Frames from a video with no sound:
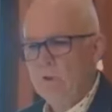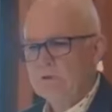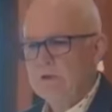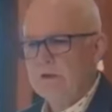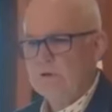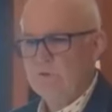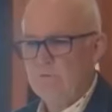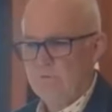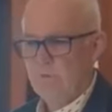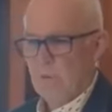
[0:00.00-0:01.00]
your sins
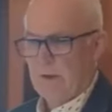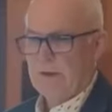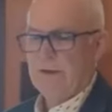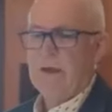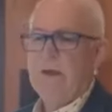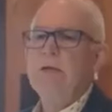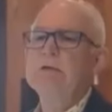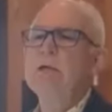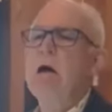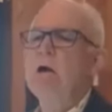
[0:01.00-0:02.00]
with
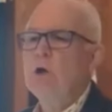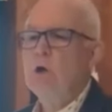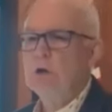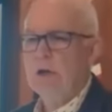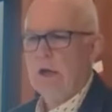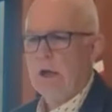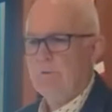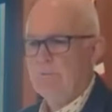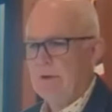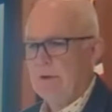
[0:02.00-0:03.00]
is not good enough.